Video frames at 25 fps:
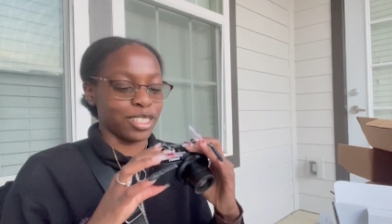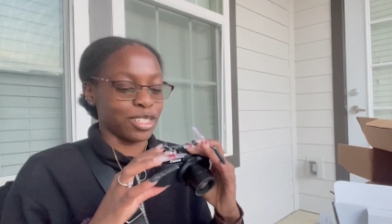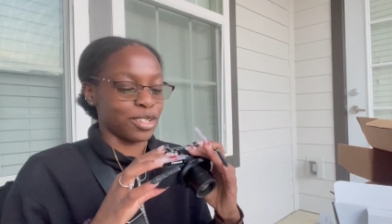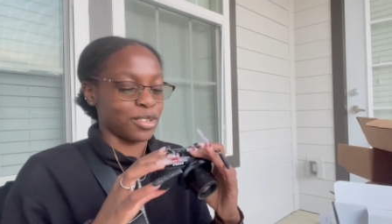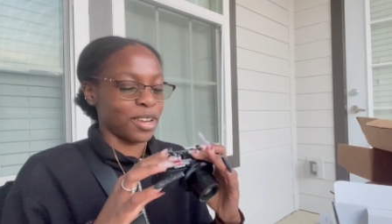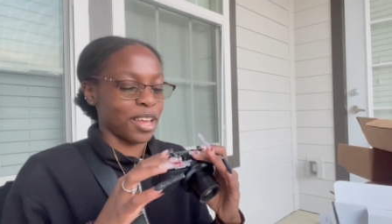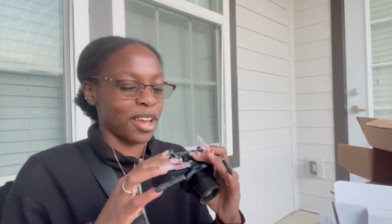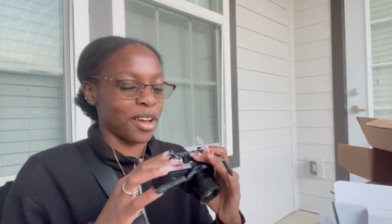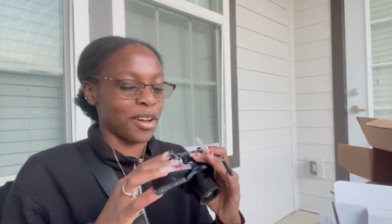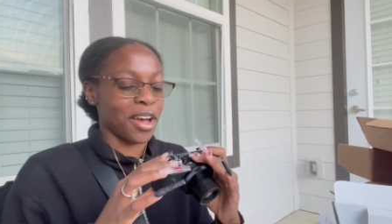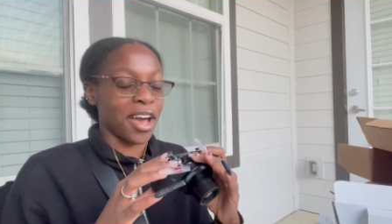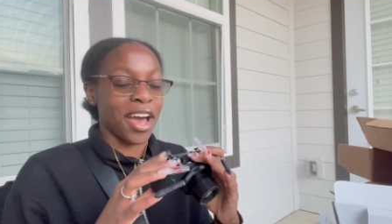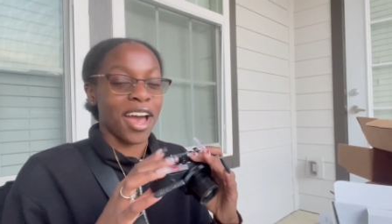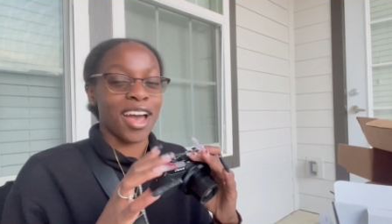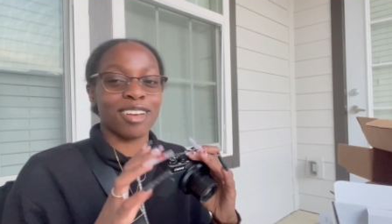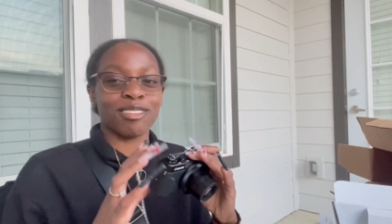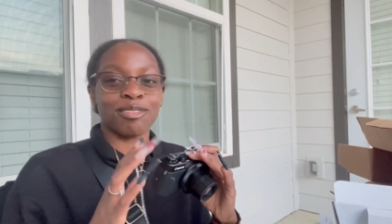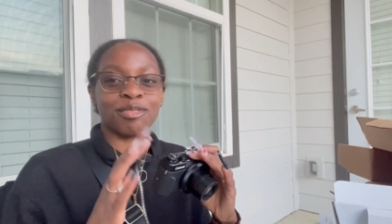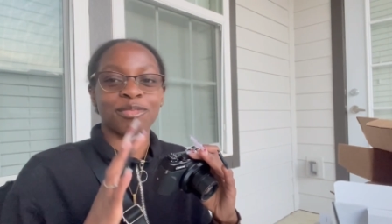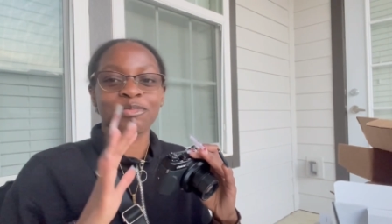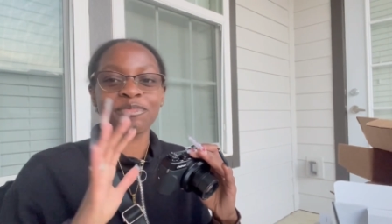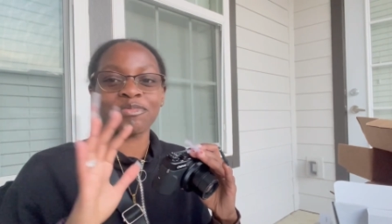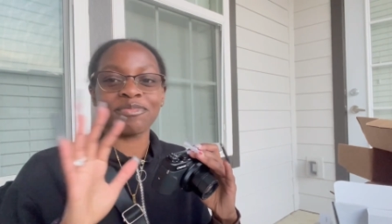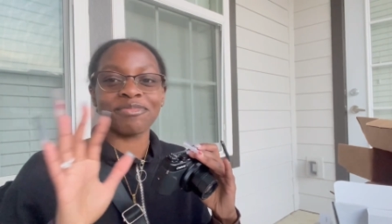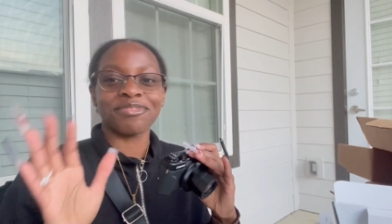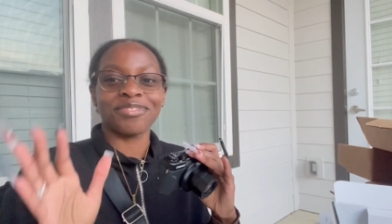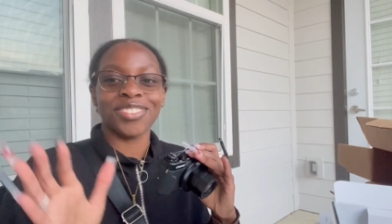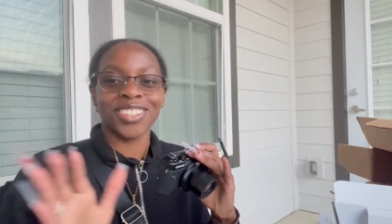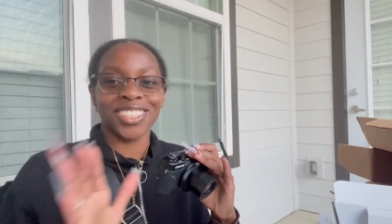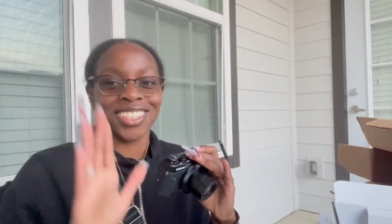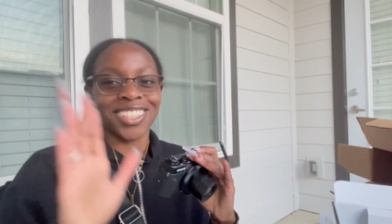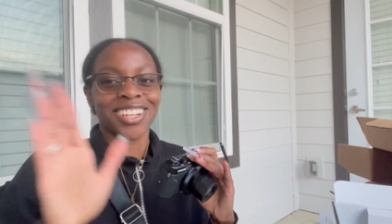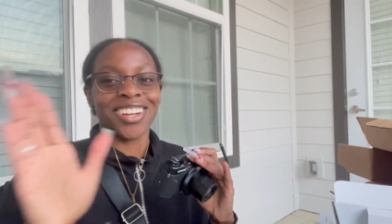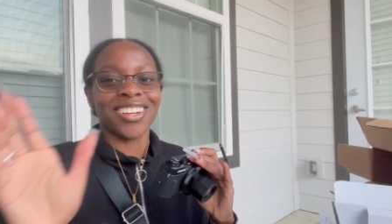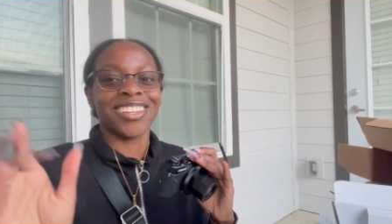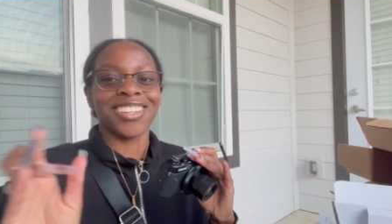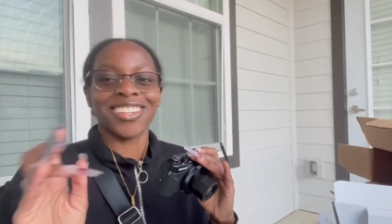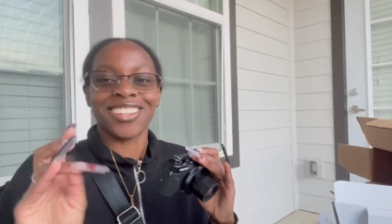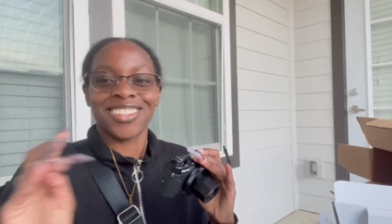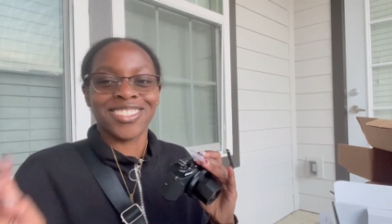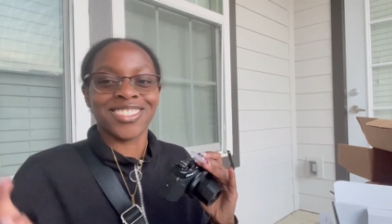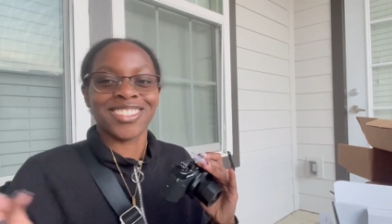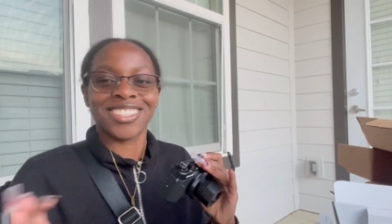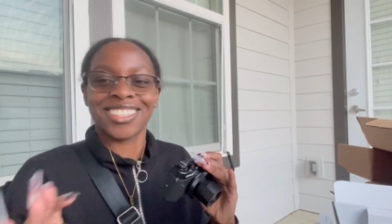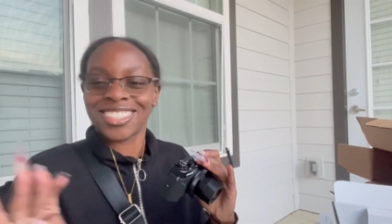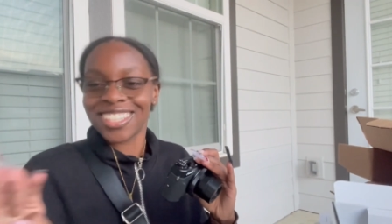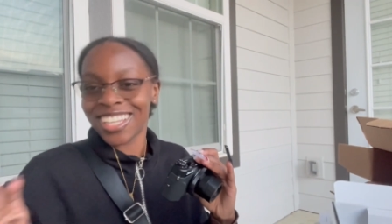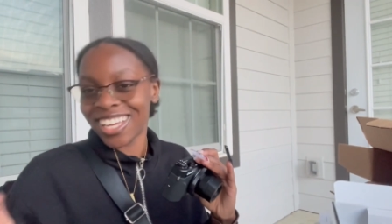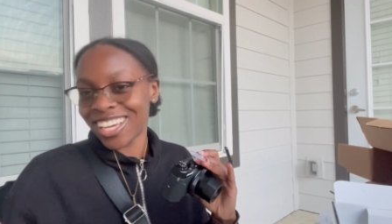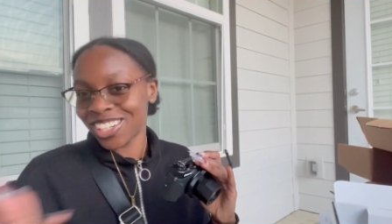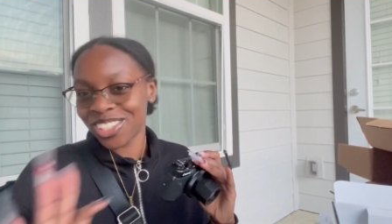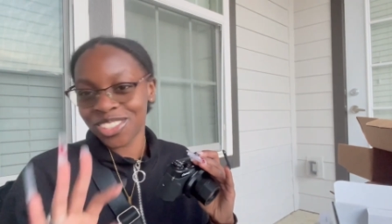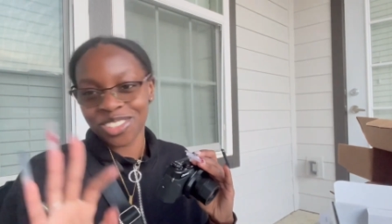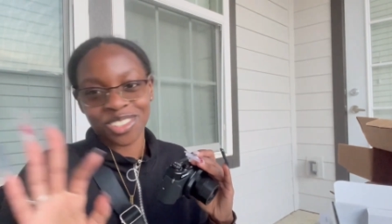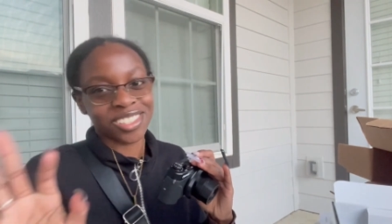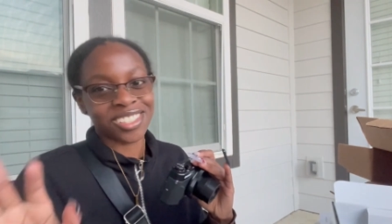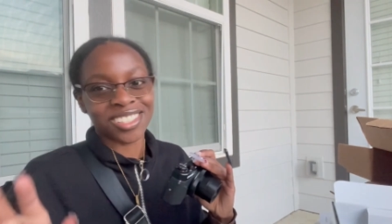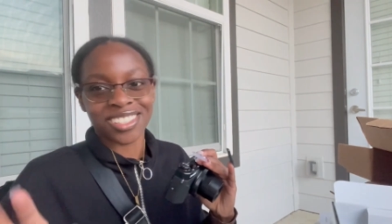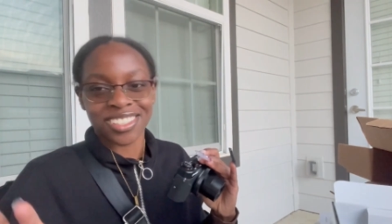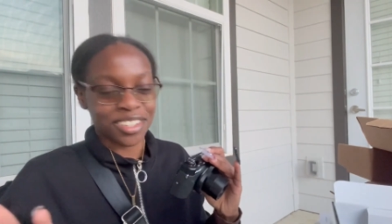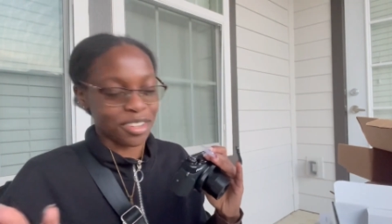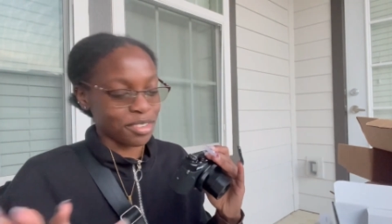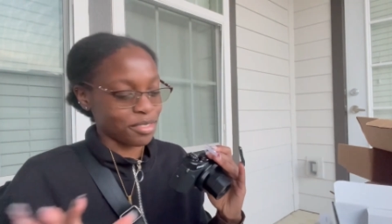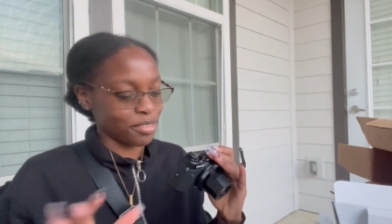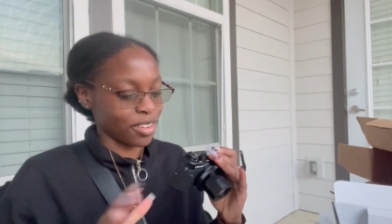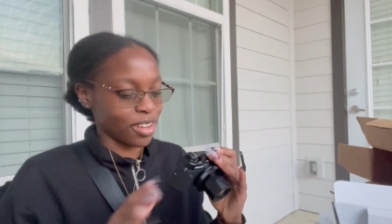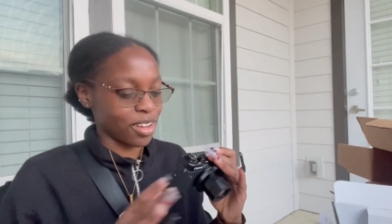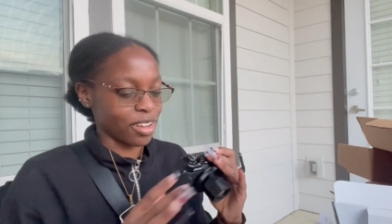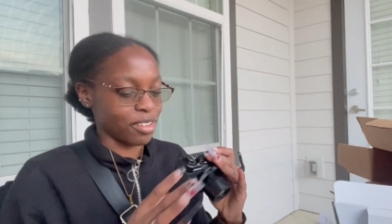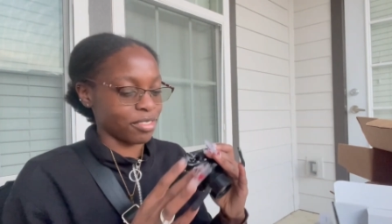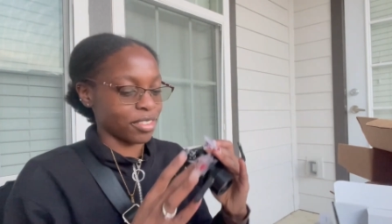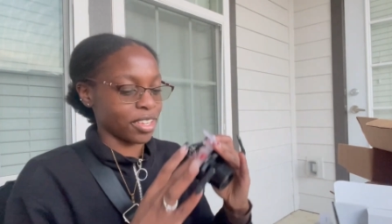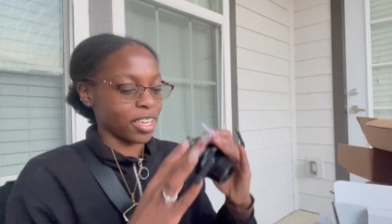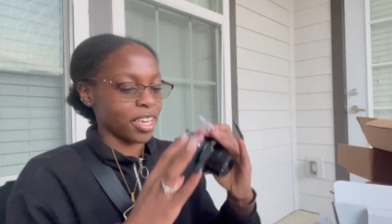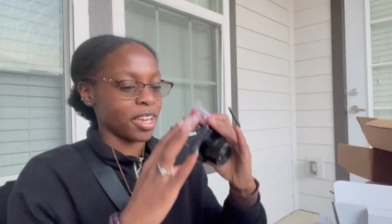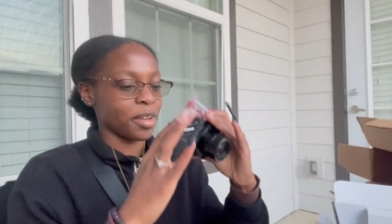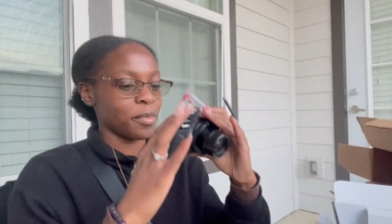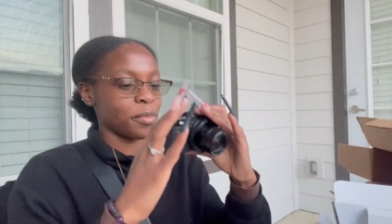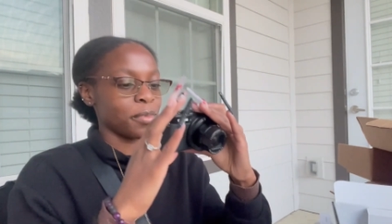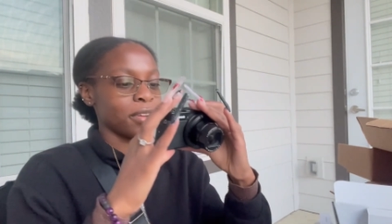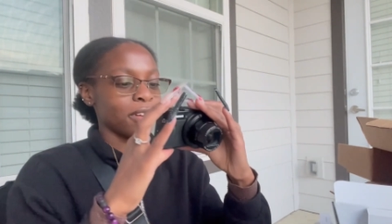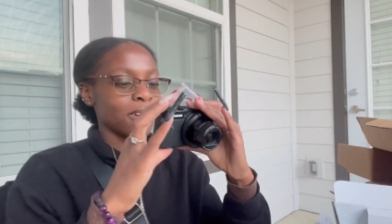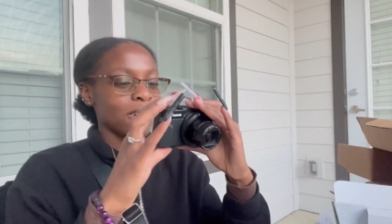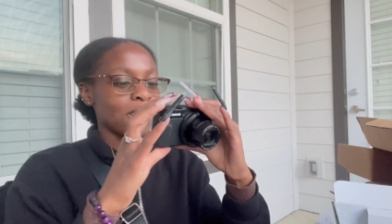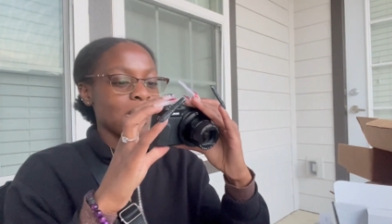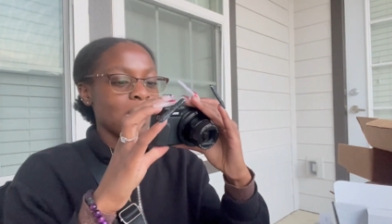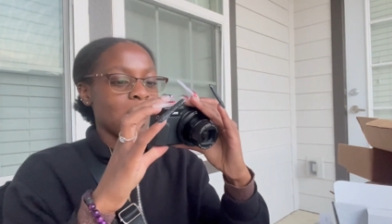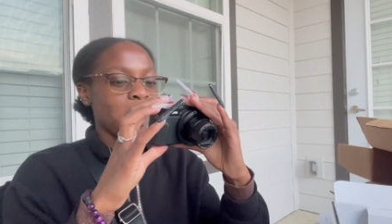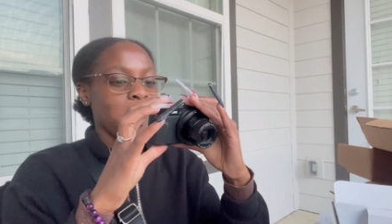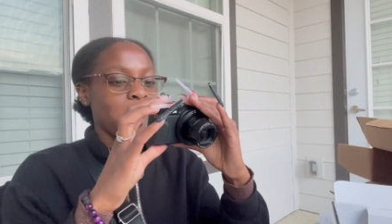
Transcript: so now I've fixed all those extra stuff off camera.